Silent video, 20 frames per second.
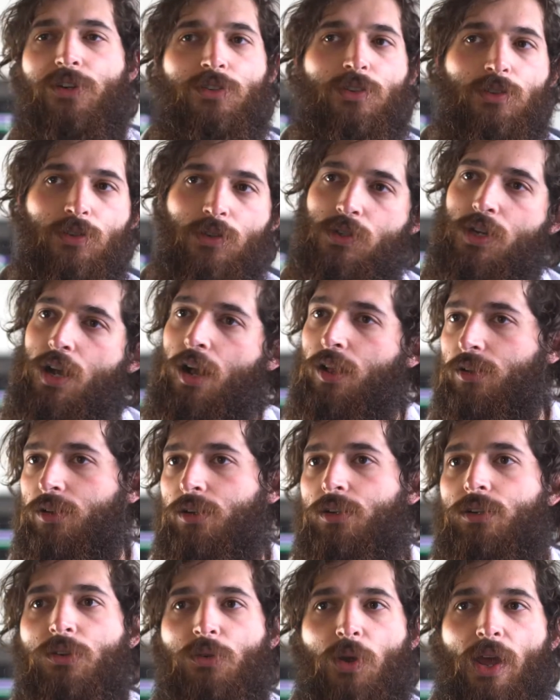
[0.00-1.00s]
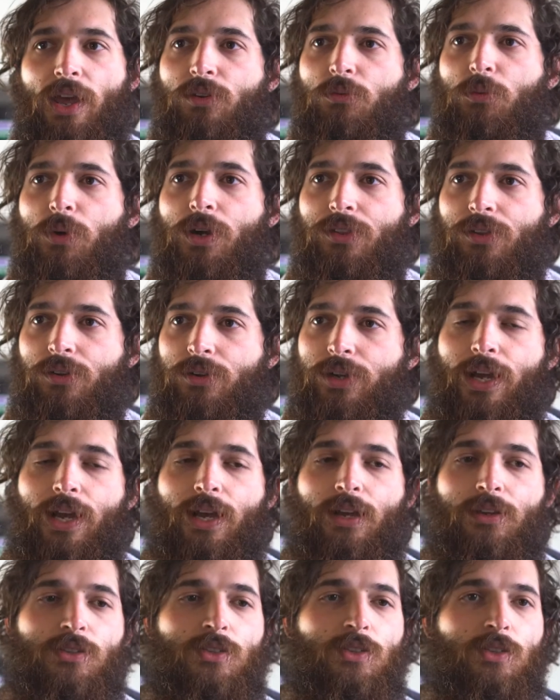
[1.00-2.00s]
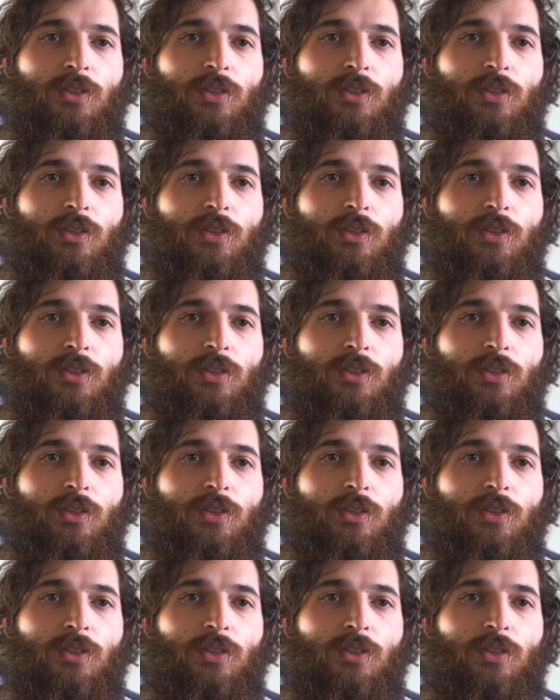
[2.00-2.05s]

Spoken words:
single color and where they're at,